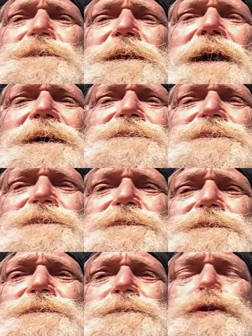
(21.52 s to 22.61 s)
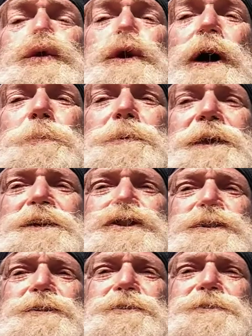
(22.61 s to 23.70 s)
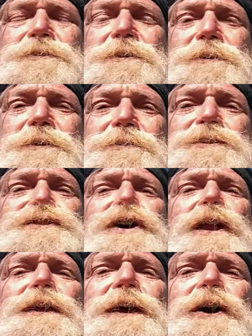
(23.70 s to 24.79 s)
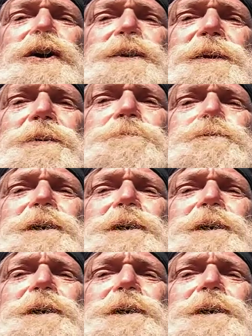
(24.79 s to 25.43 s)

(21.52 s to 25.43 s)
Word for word: and exits, new combinations, the solidarity of